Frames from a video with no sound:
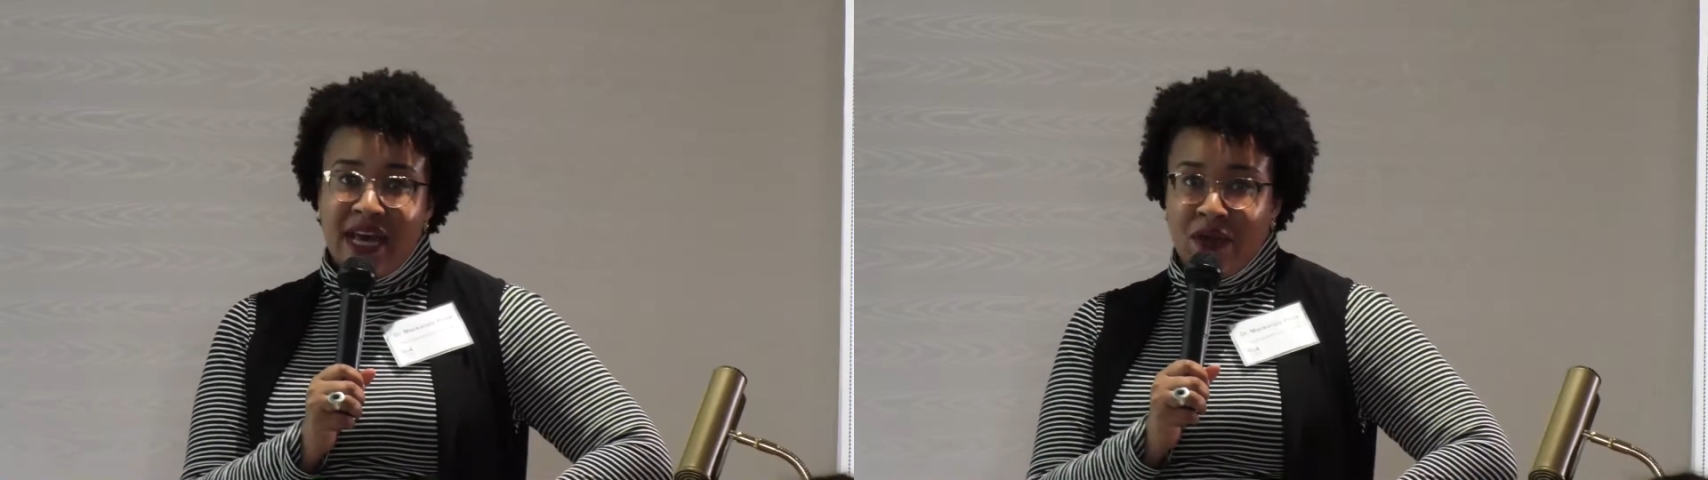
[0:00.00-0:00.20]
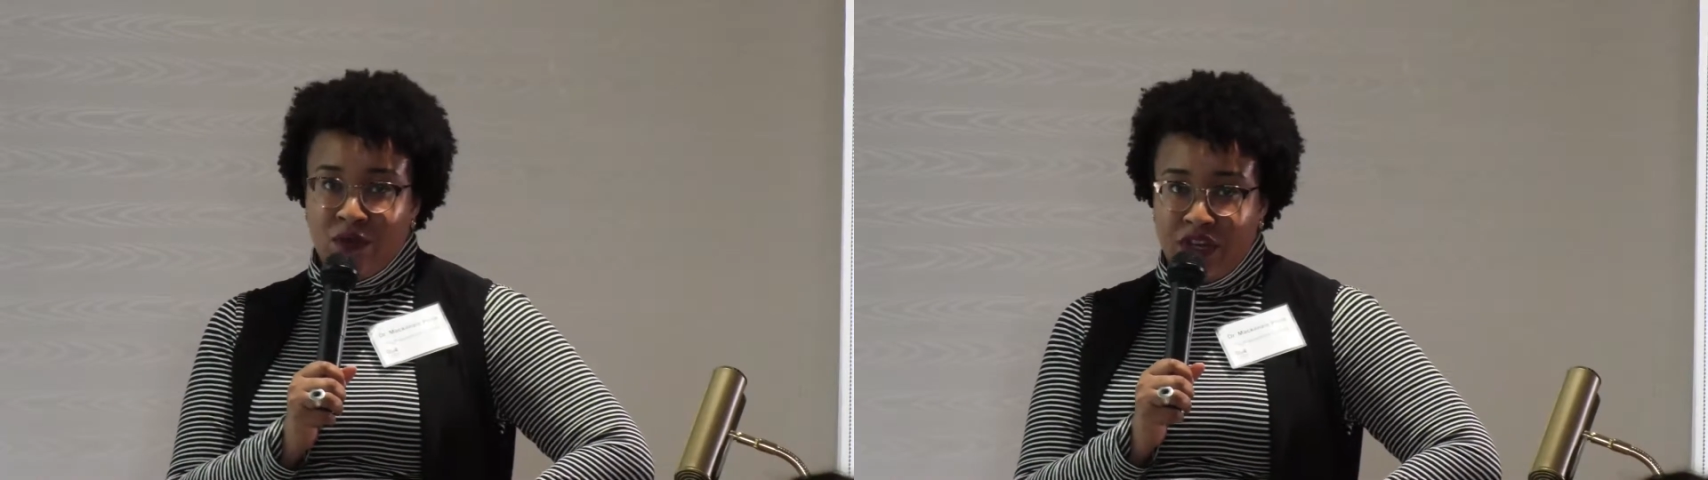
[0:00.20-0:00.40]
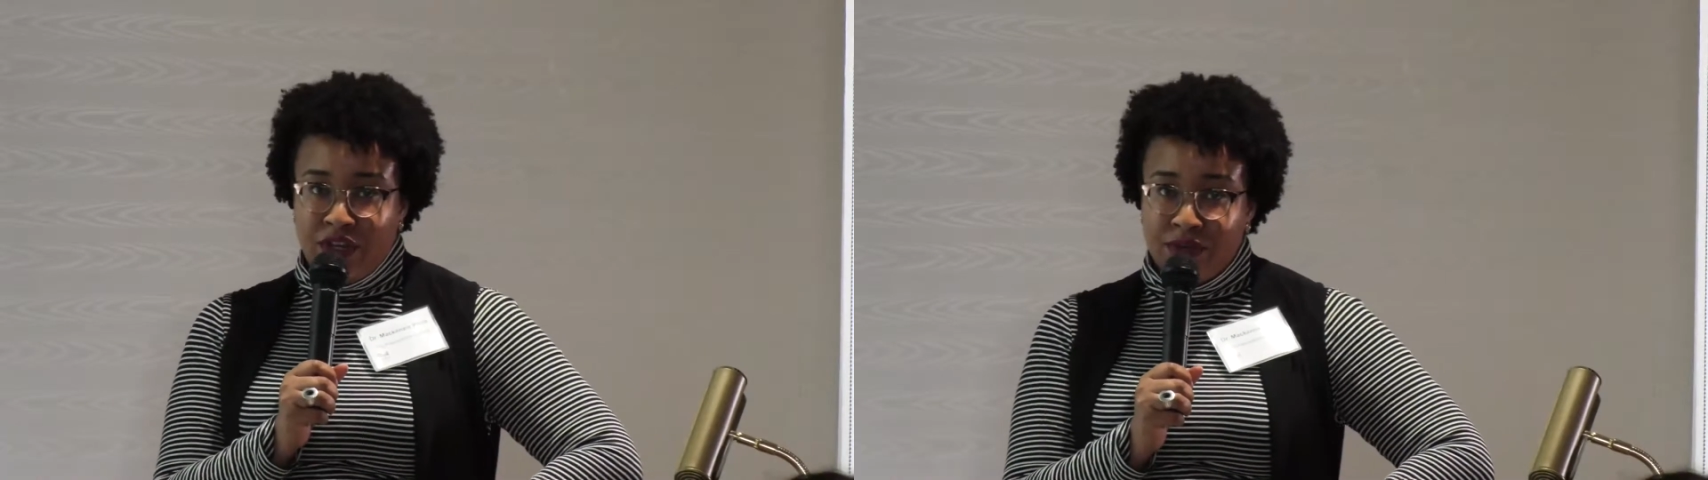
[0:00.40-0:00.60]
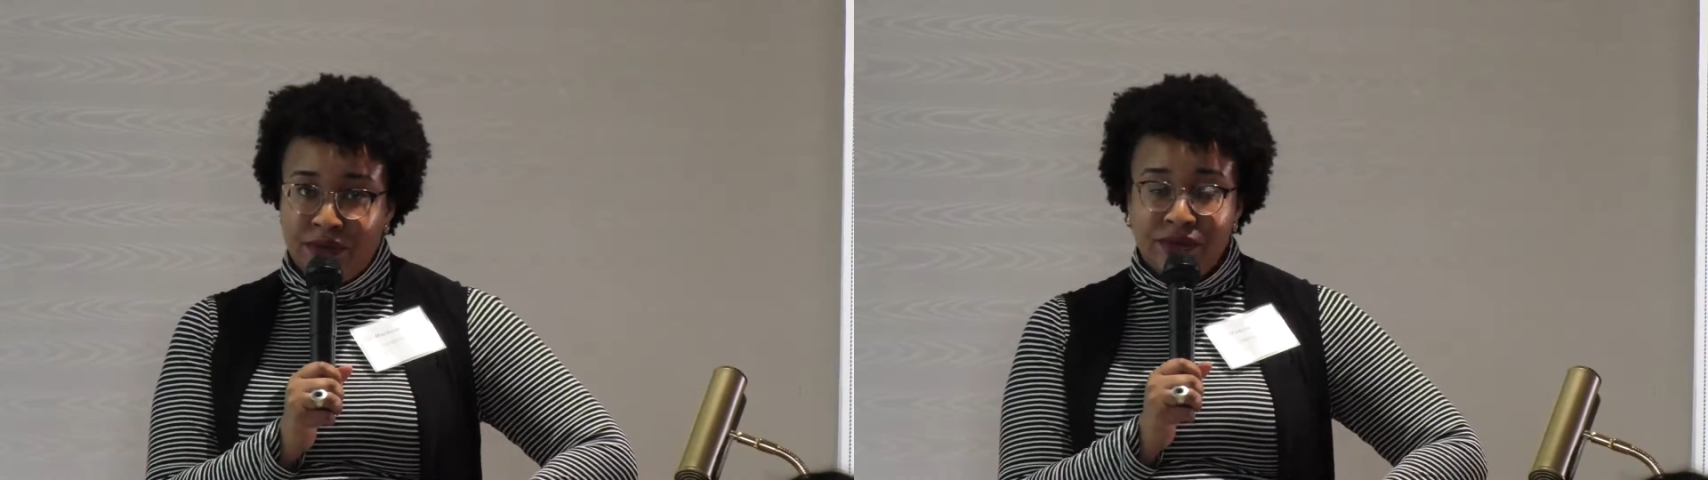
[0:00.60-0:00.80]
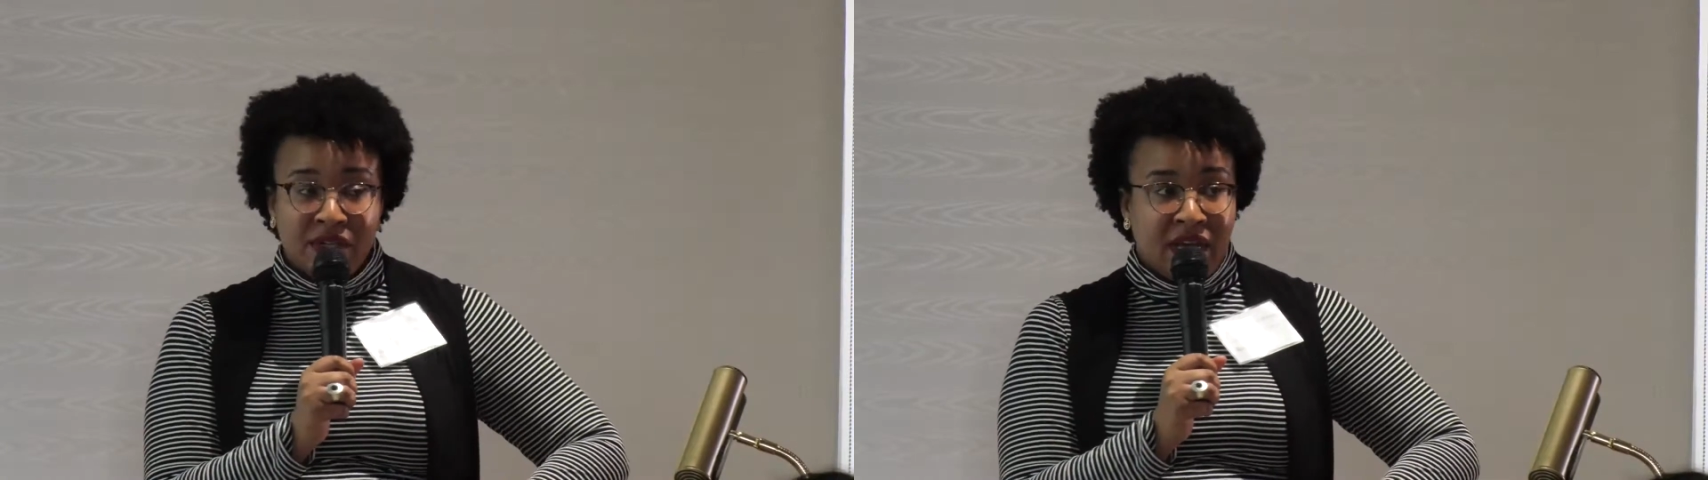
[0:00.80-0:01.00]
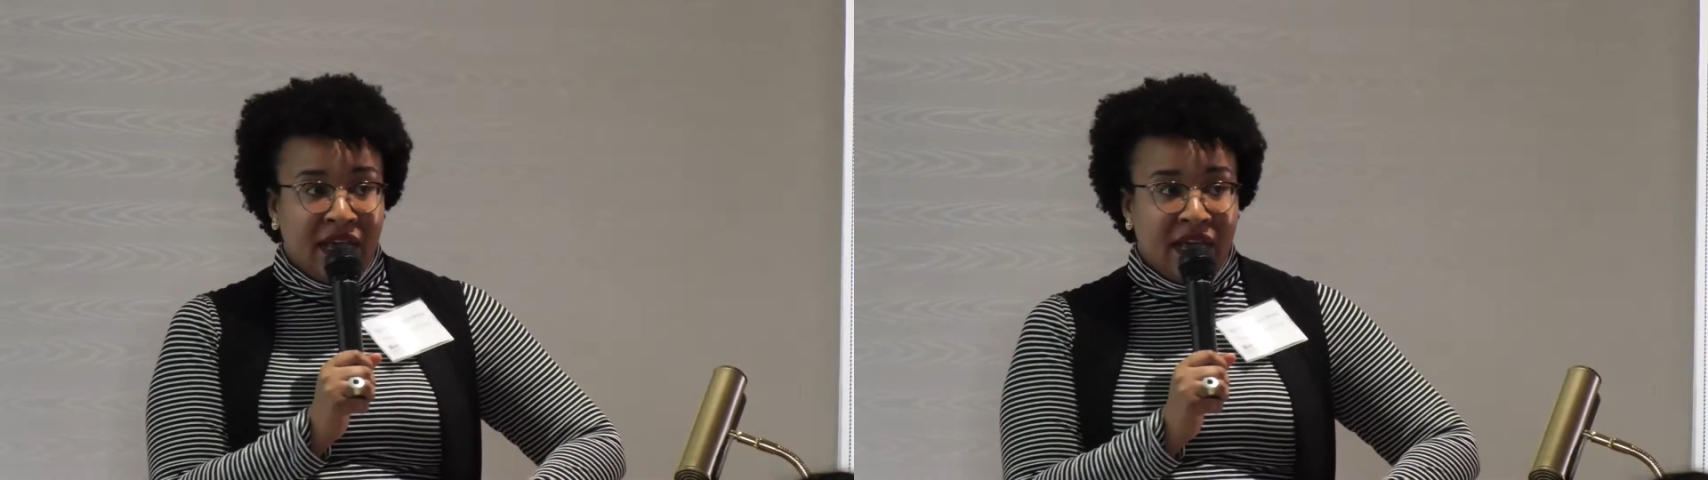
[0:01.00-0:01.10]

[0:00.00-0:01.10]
that we use.